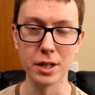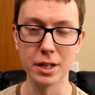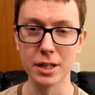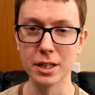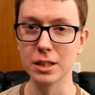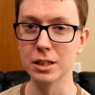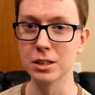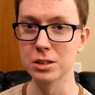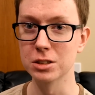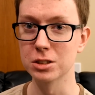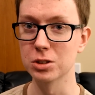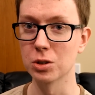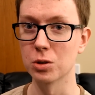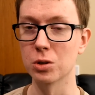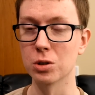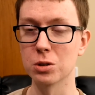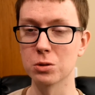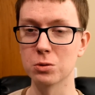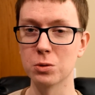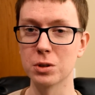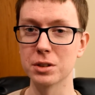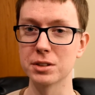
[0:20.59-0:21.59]
it is
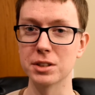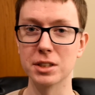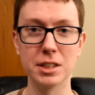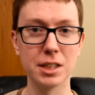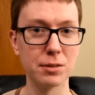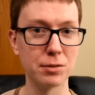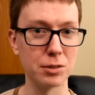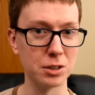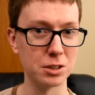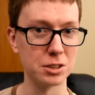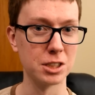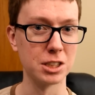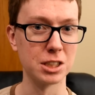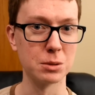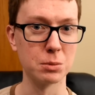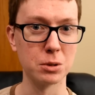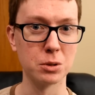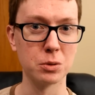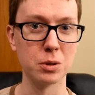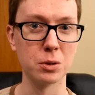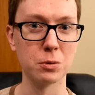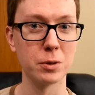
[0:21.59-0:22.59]
or what the difference is
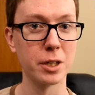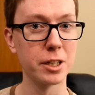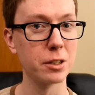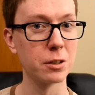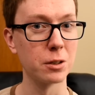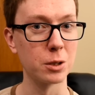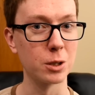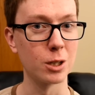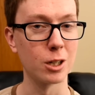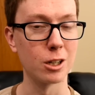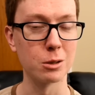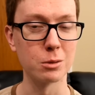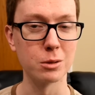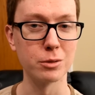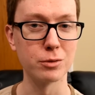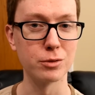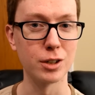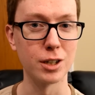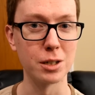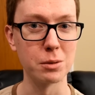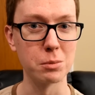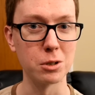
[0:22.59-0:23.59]
between regular carbon
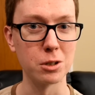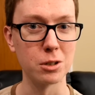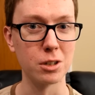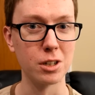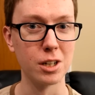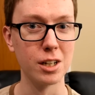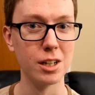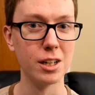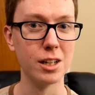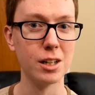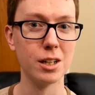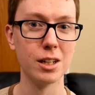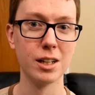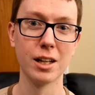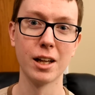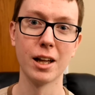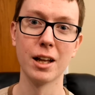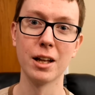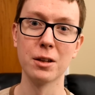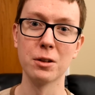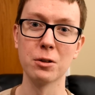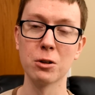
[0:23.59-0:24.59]
fiber,
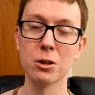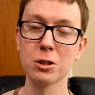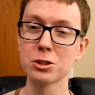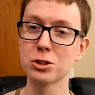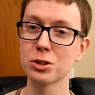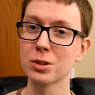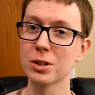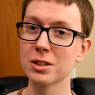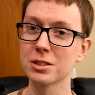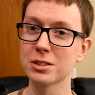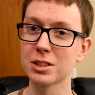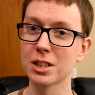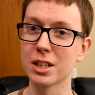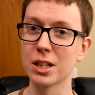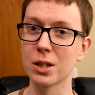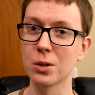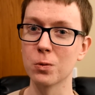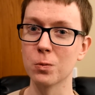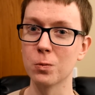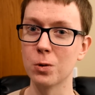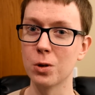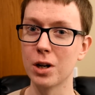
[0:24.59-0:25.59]
and they're also not
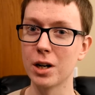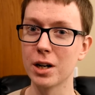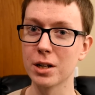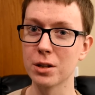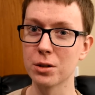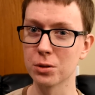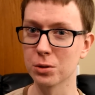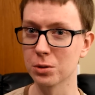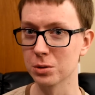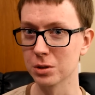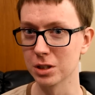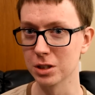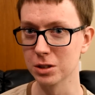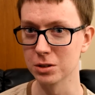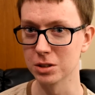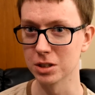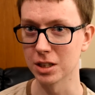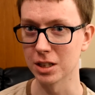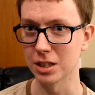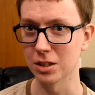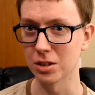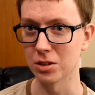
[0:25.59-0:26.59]
saying why they're only
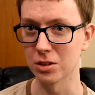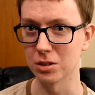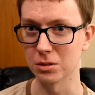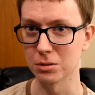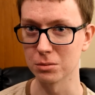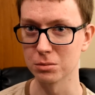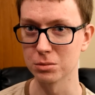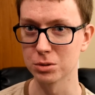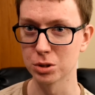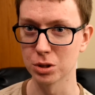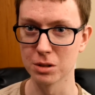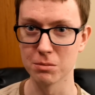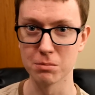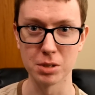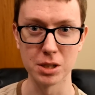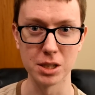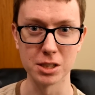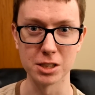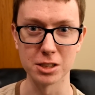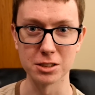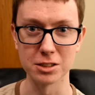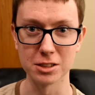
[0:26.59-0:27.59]
using it on trim
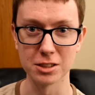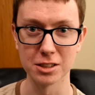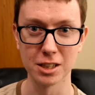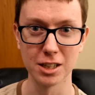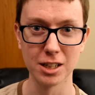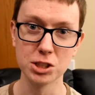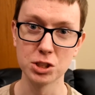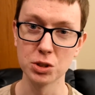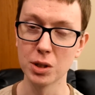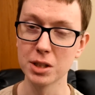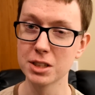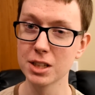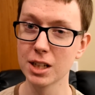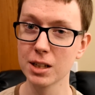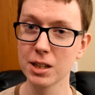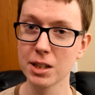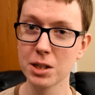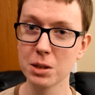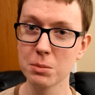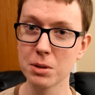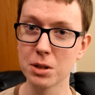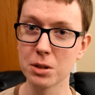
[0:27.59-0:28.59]
pieces. So I did a
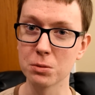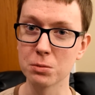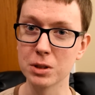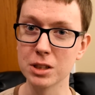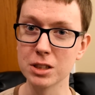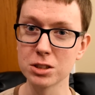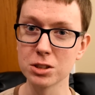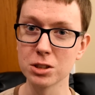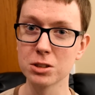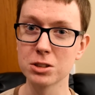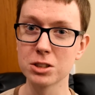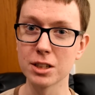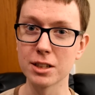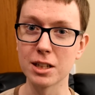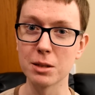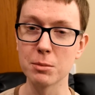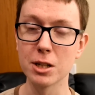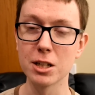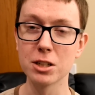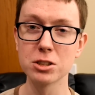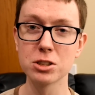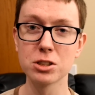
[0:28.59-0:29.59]
little bit of research and I
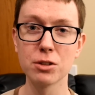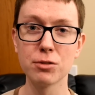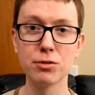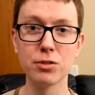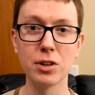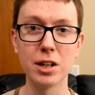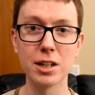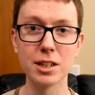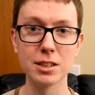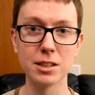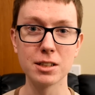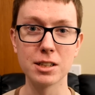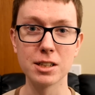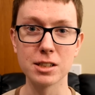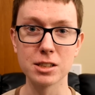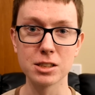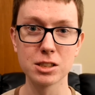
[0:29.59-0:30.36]
managed to find this